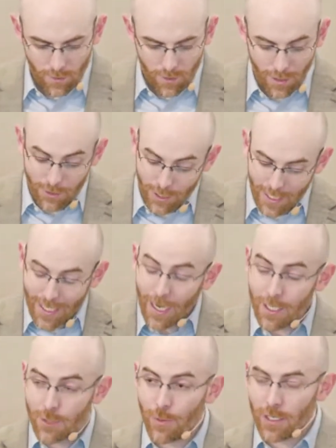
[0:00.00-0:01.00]
Now, second, I
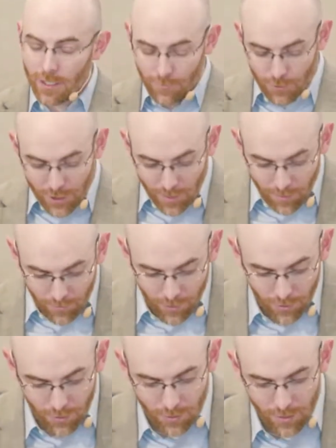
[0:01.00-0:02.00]
expect that for some of
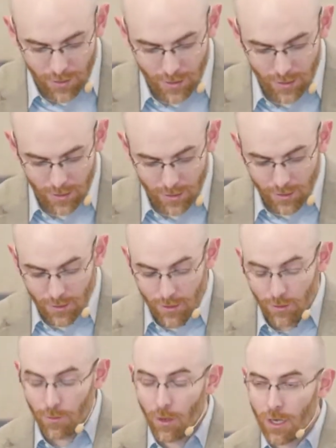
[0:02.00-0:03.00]
you,
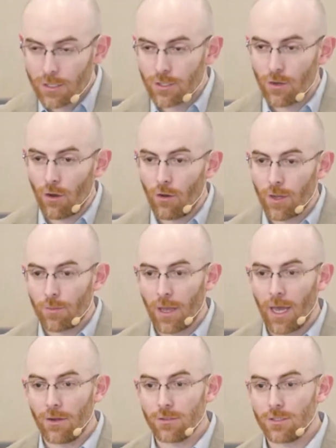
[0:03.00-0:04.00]
the monster already
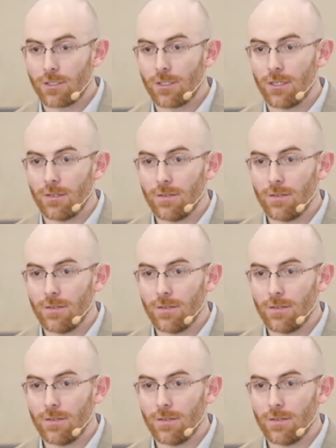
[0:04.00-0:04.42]
pounced.